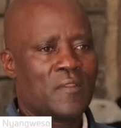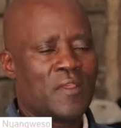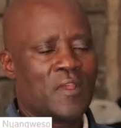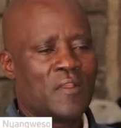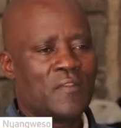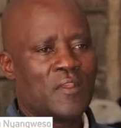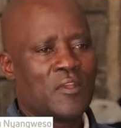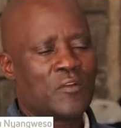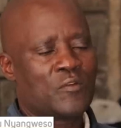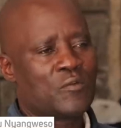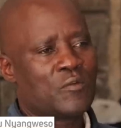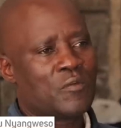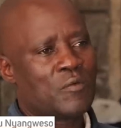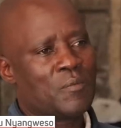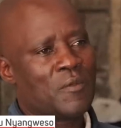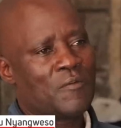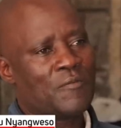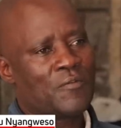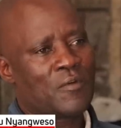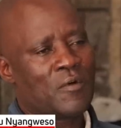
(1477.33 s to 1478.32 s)
Then they took
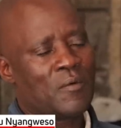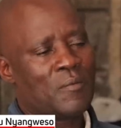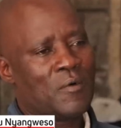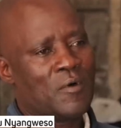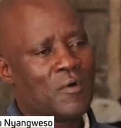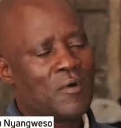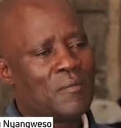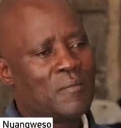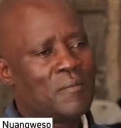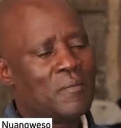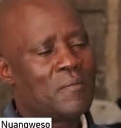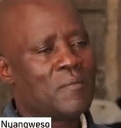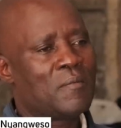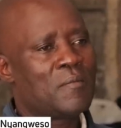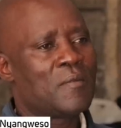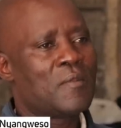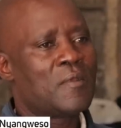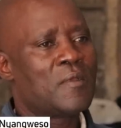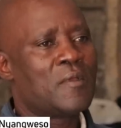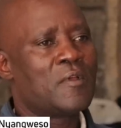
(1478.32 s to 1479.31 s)
me from home
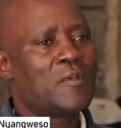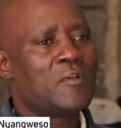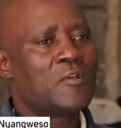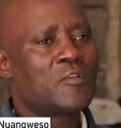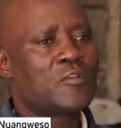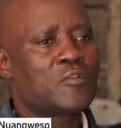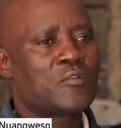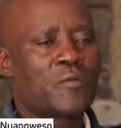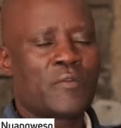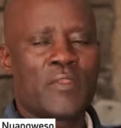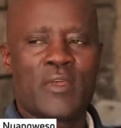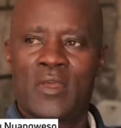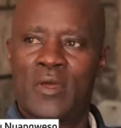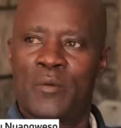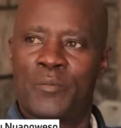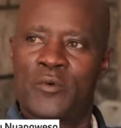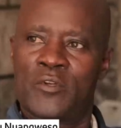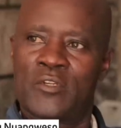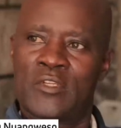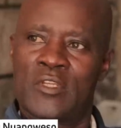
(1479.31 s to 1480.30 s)
to the
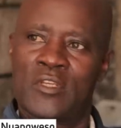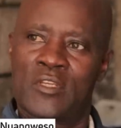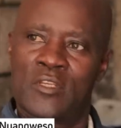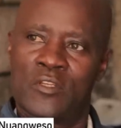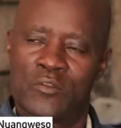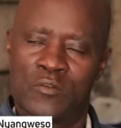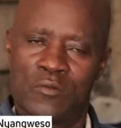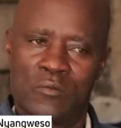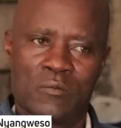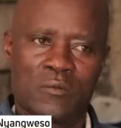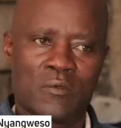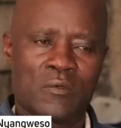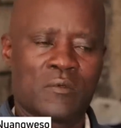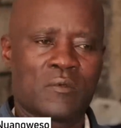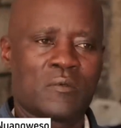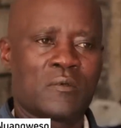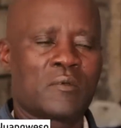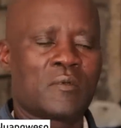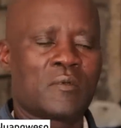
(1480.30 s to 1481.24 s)
airport in Kisumu,